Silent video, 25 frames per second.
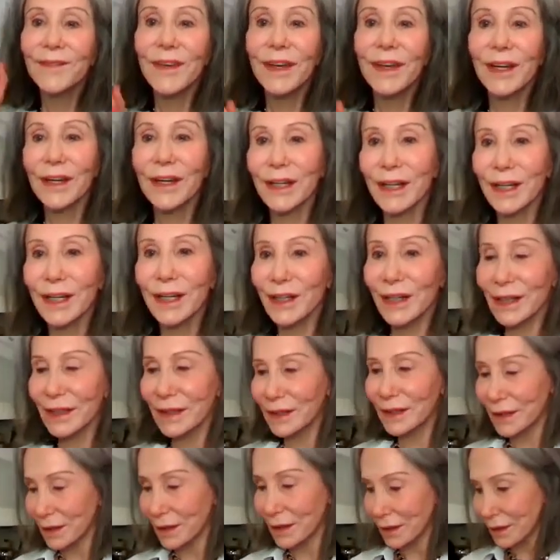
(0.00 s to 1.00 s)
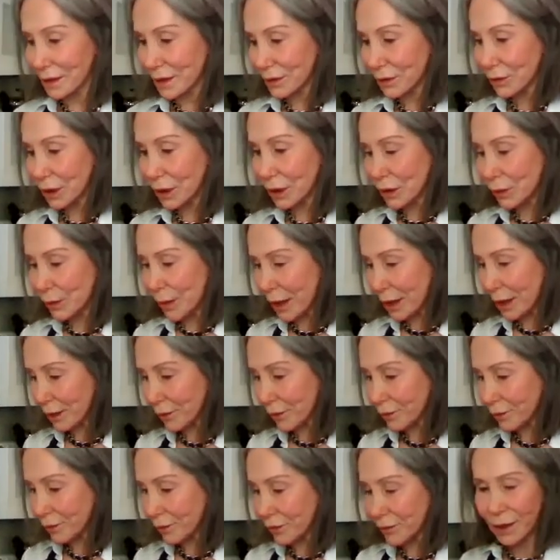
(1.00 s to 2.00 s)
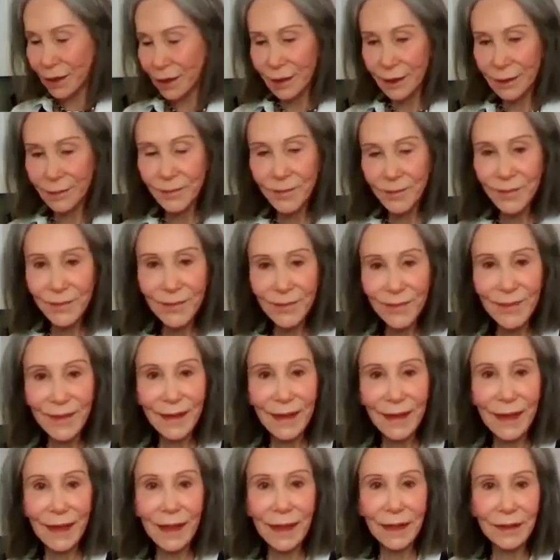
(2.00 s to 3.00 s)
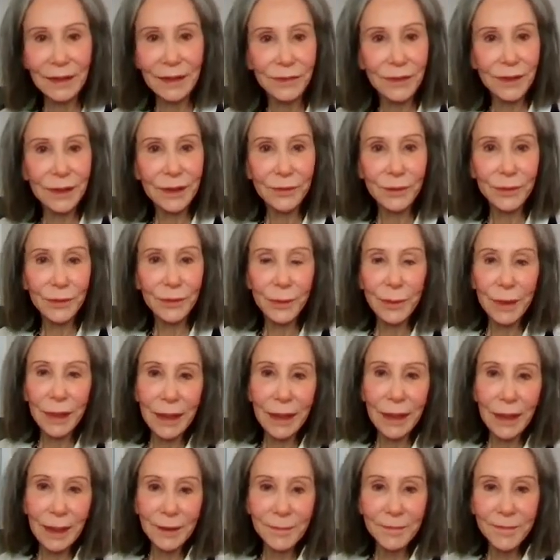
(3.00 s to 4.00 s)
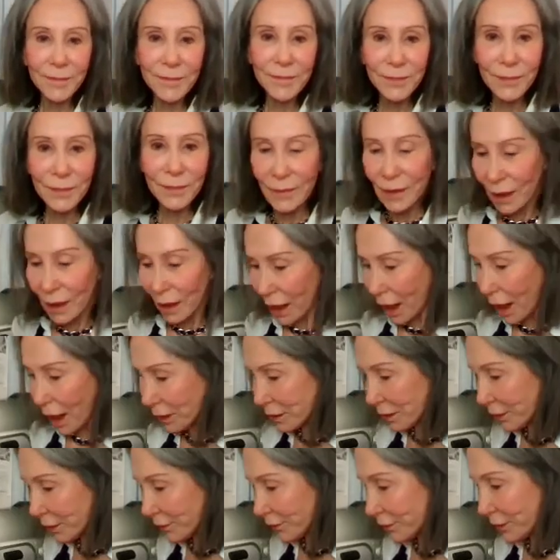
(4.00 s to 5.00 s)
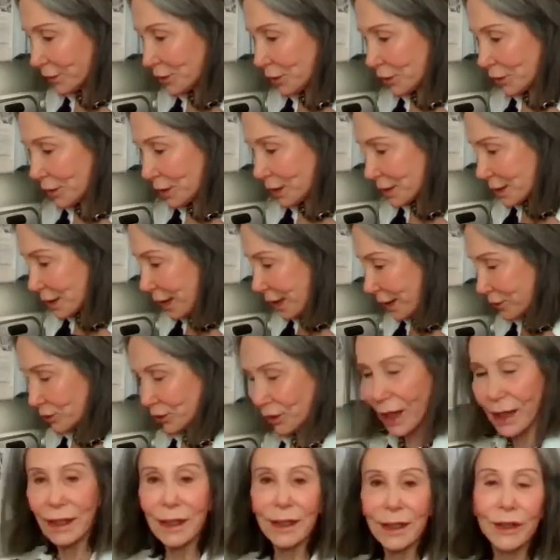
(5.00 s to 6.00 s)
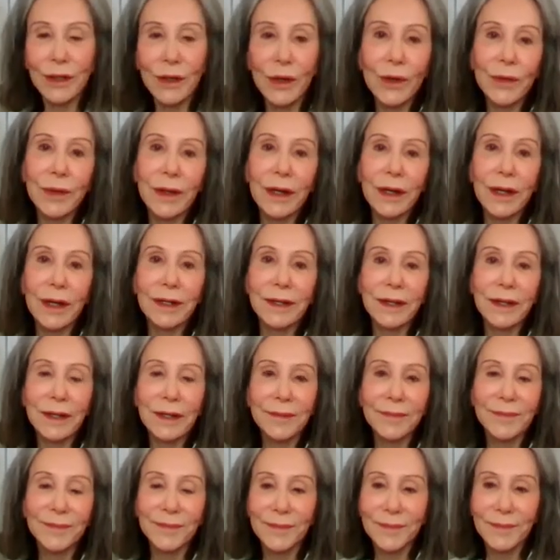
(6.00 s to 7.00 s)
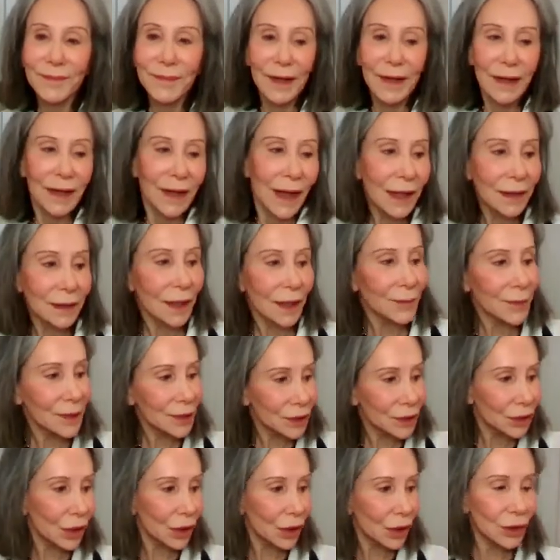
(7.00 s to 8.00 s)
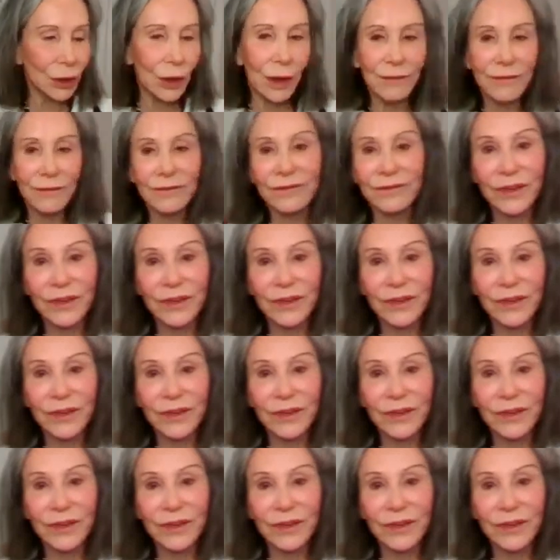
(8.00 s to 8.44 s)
Very good. You made it fun and fun for me. I love to do these actually. I didn't know that I did. And let me show you a